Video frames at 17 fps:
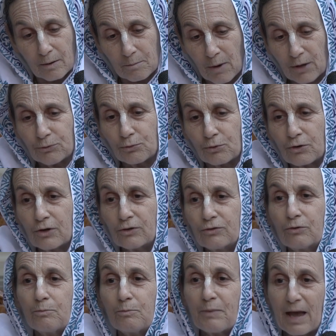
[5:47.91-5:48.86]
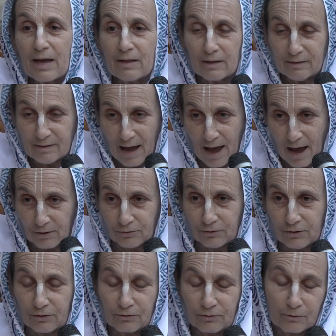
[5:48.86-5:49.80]
Mathura to pay the
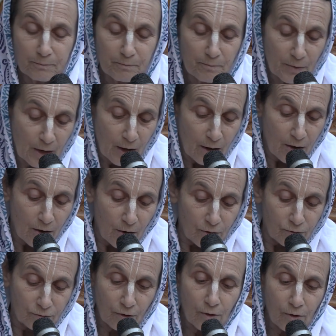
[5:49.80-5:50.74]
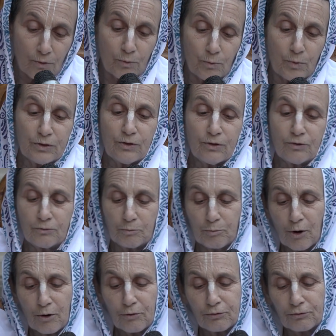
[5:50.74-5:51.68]
taxes. So with this
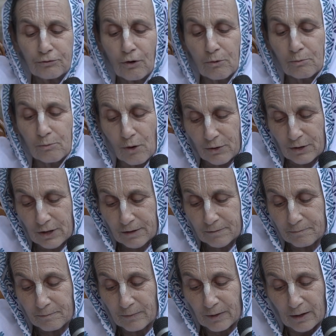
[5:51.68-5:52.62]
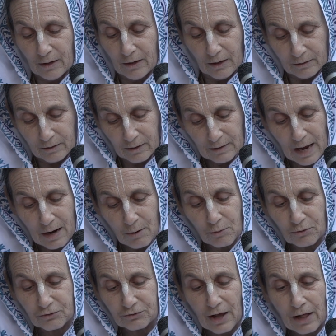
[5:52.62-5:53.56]
birth ceremony, today
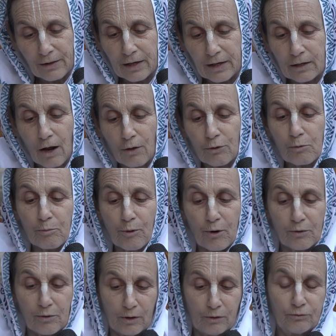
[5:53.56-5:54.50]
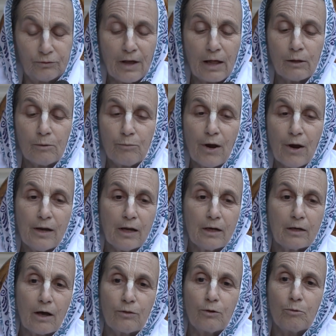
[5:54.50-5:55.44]
we're
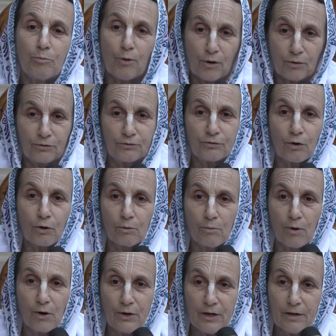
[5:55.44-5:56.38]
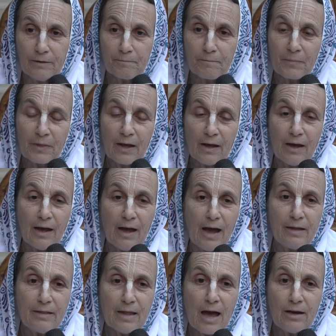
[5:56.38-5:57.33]
celebrating another birth ceremony,
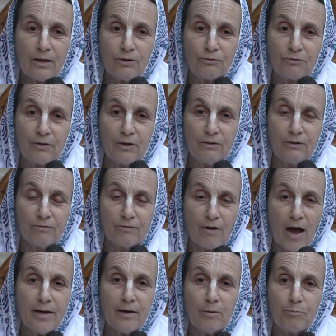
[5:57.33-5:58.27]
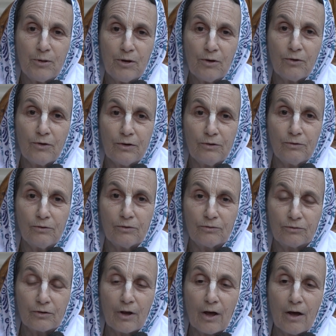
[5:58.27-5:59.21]
and that is the divine
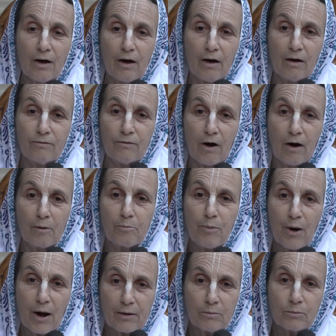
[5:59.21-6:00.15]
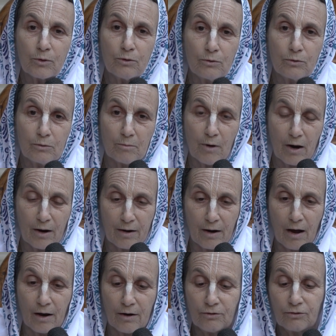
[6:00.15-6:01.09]
appearance of our Param Guru
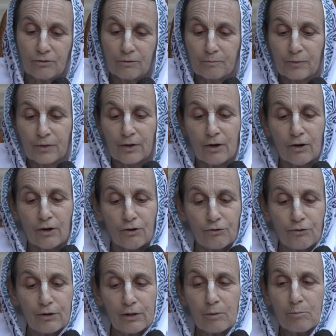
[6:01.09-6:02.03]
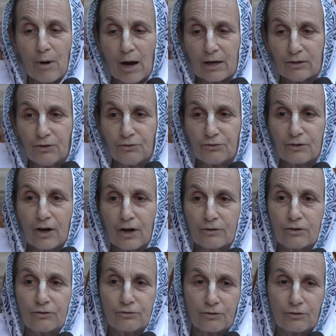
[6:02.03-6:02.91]
Maharaj, Srila Bhakti Siddhanta